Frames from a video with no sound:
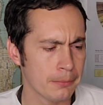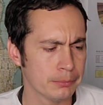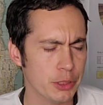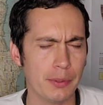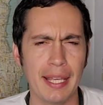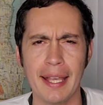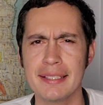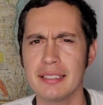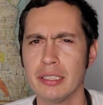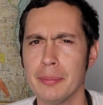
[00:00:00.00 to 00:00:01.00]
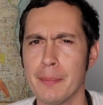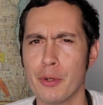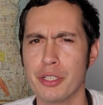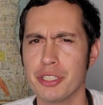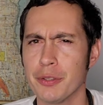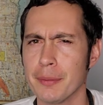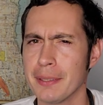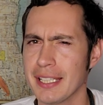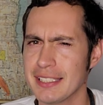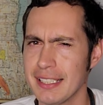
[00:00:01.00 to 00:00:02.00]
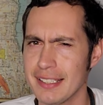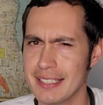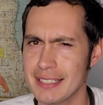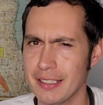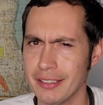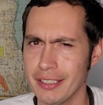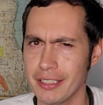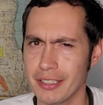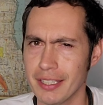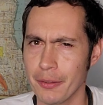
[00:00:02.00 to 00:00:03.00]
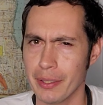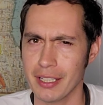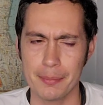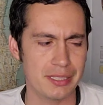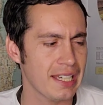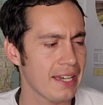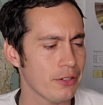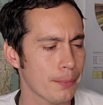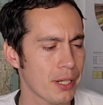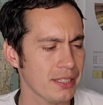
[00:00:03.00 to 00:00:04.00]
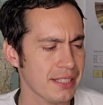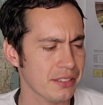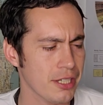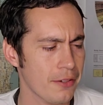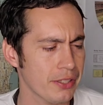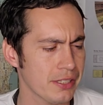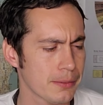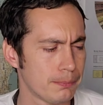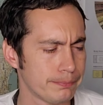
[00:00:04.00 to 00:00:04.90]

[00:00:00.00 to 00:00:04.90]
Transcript: This one has a little bit more to it, but that's not necessarily a good thing when it comes to heavier processed coffees.